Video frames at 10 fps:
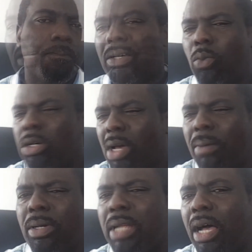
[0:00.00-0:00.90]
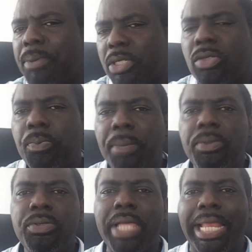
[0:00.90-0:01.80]
One common obstacle
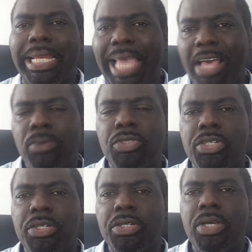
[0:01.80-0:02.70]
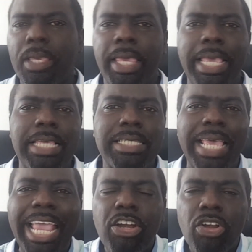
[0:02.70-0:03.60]
people encounter is
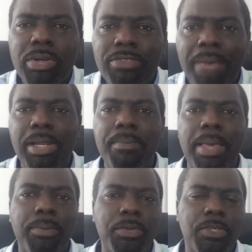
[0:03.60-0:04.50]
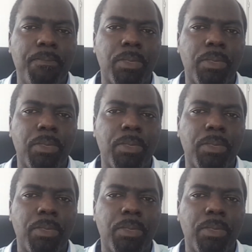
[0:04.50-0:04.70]
ignorant family members.